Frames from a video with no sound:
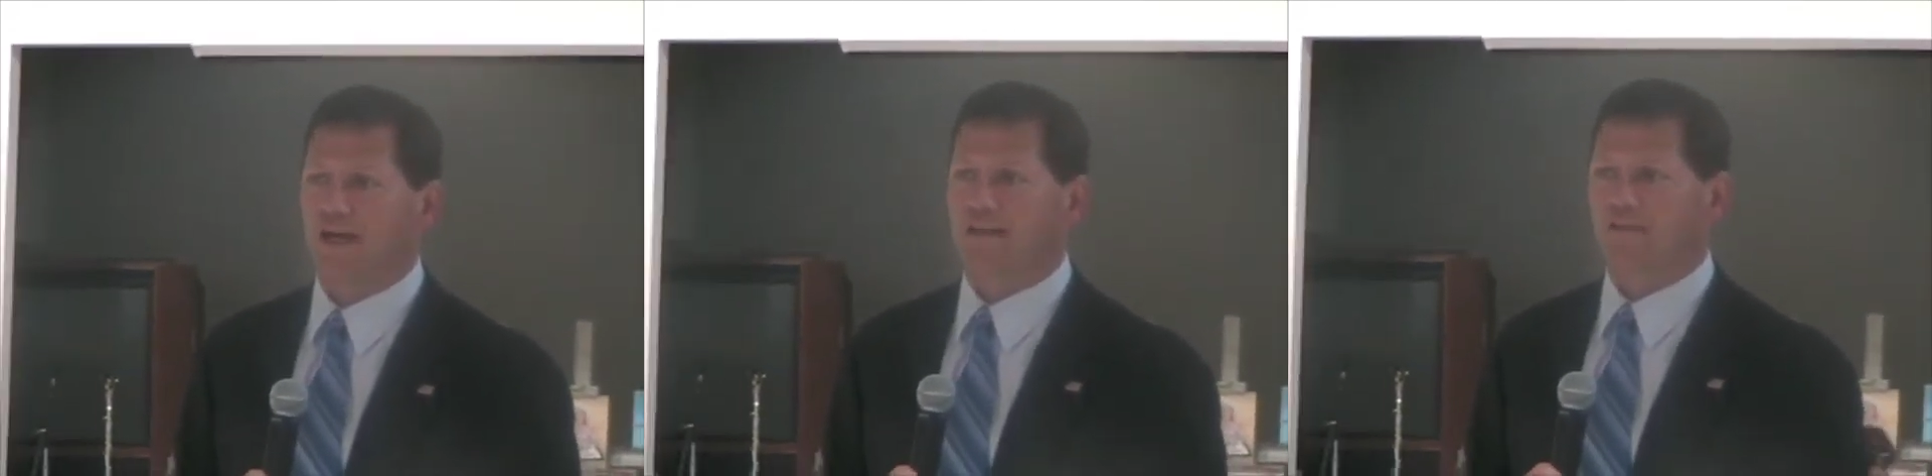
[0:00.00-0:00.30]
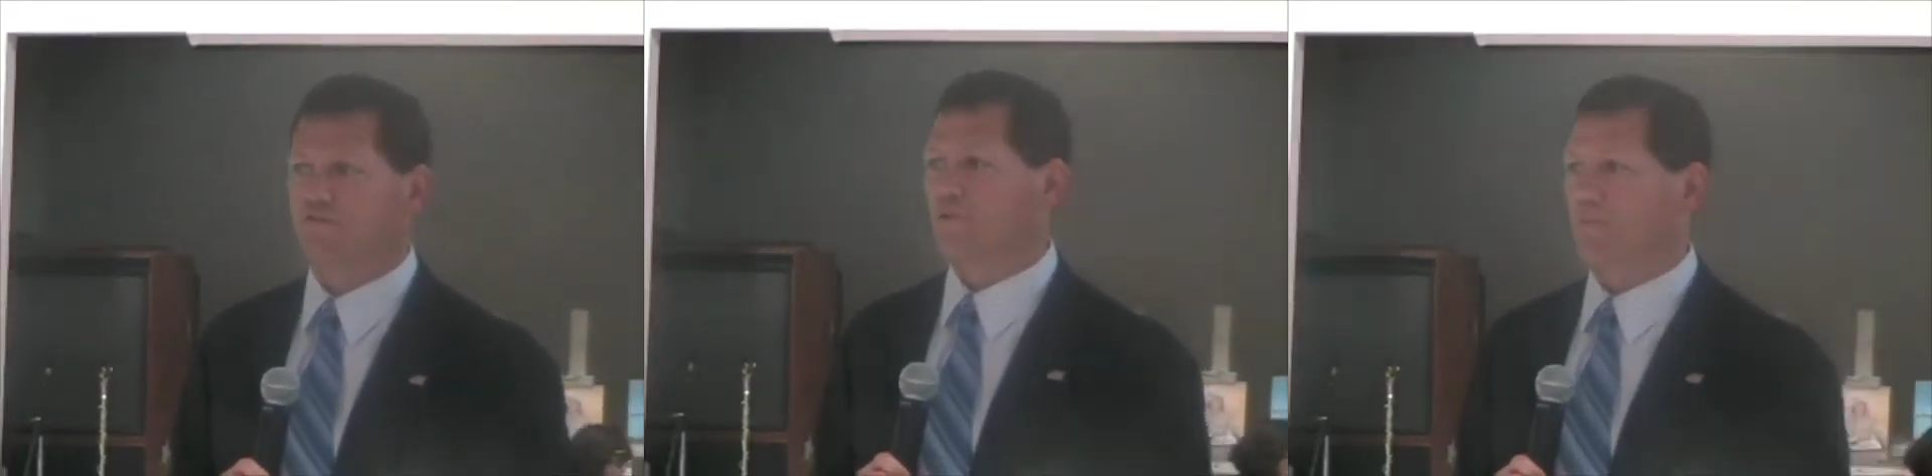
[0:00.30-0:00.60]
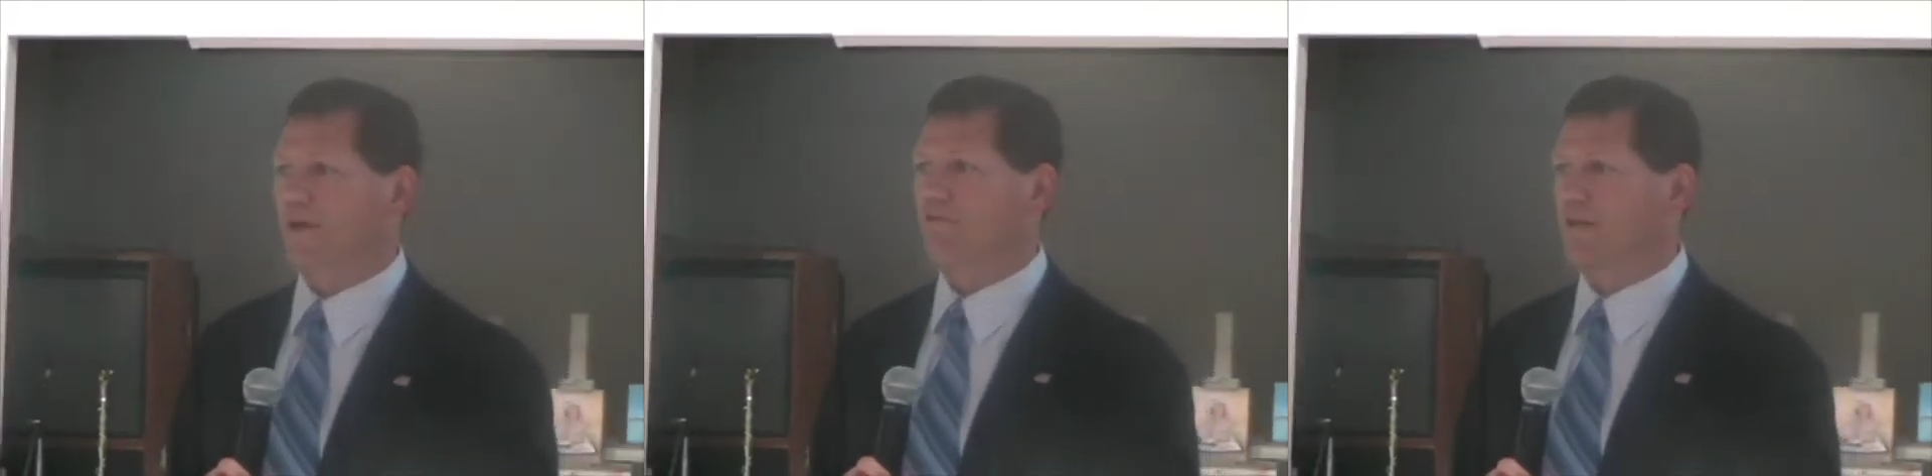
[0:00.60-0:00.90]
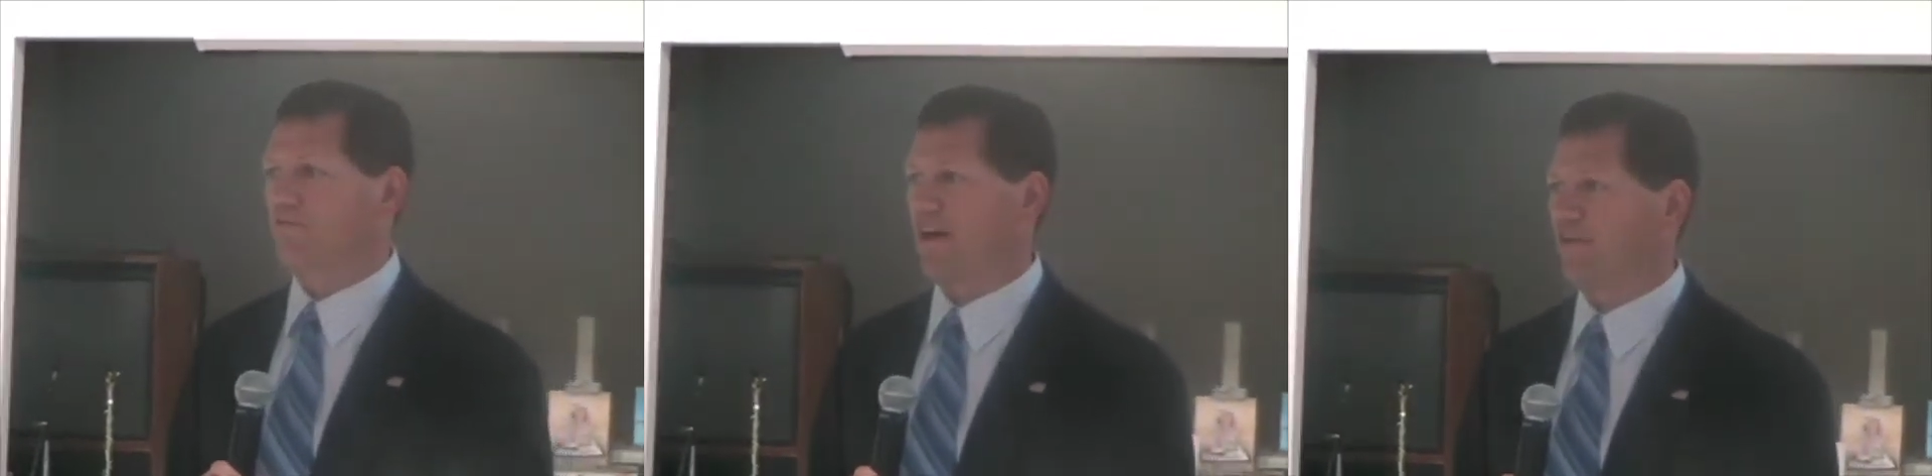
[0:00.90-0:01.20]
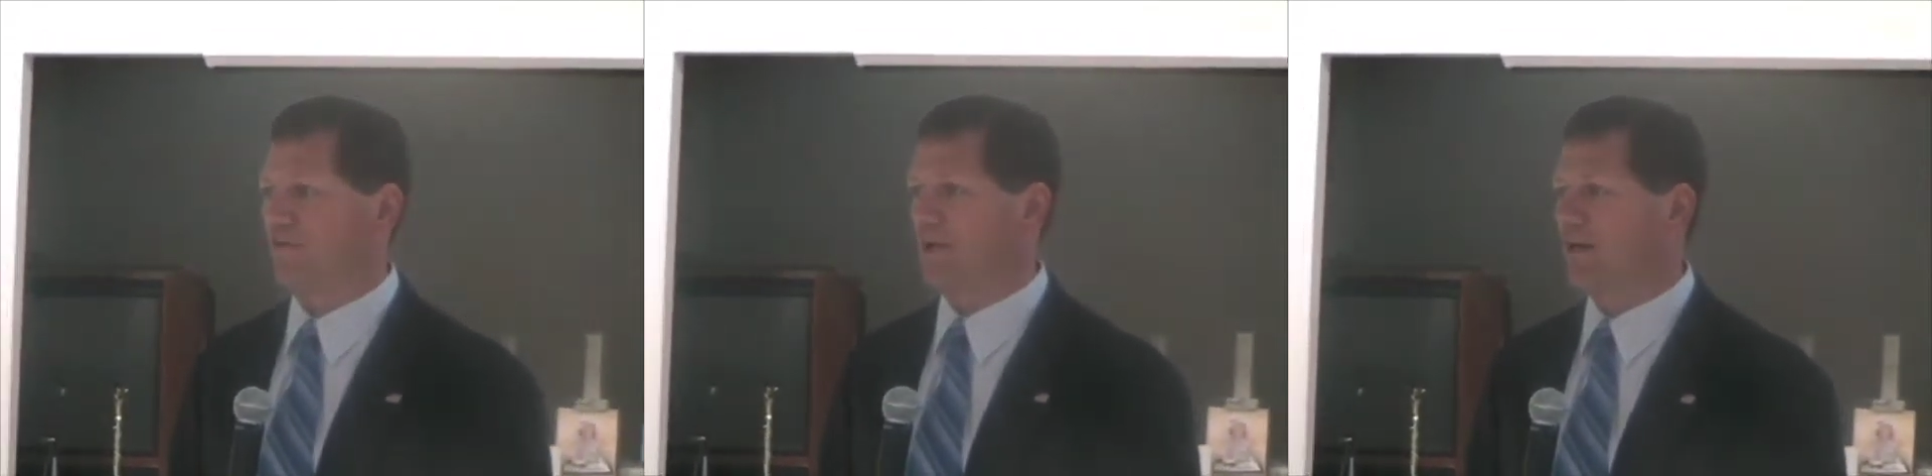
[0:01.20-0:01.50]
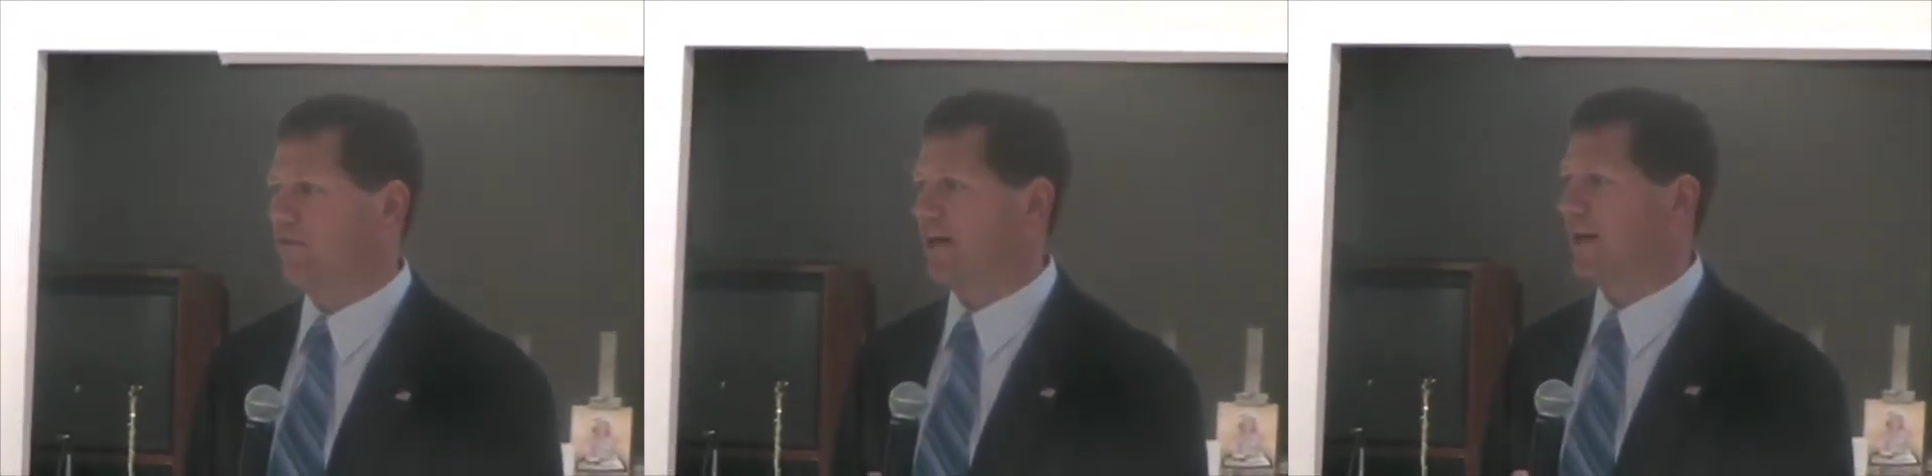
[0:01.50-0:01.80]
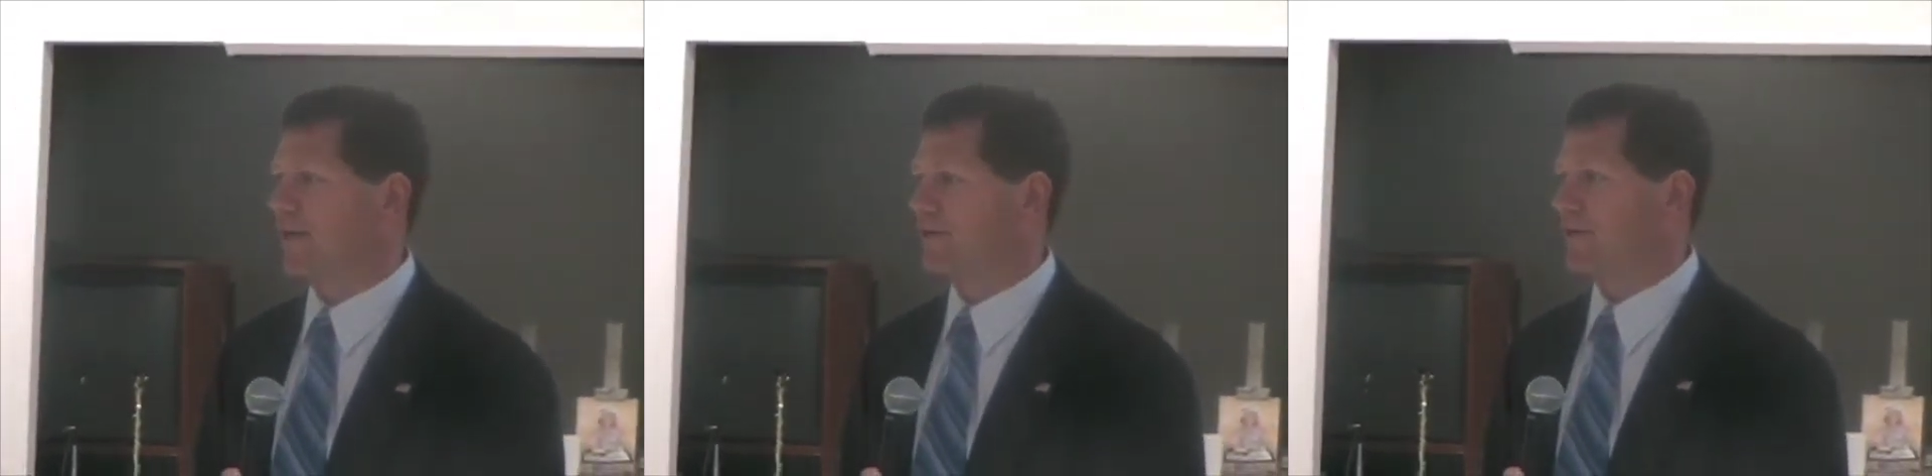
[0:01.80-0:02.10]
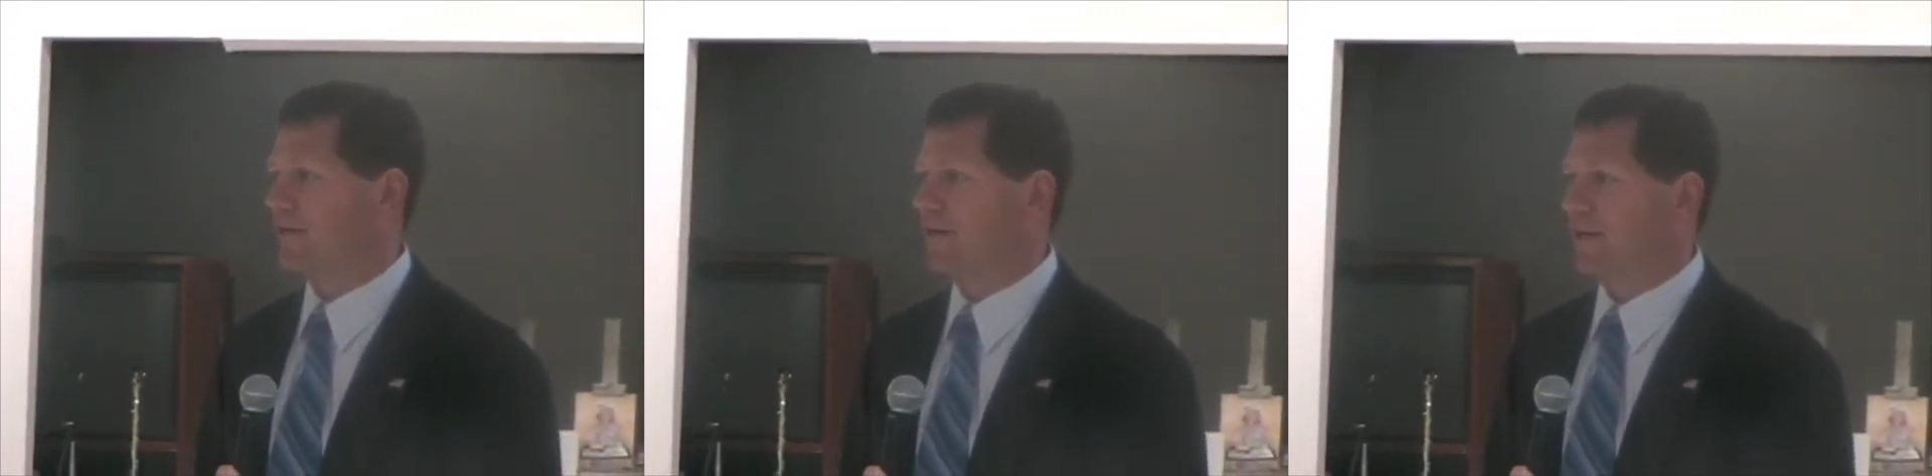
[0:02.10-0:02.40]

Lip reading: I lived with my grandfather and my great aunt.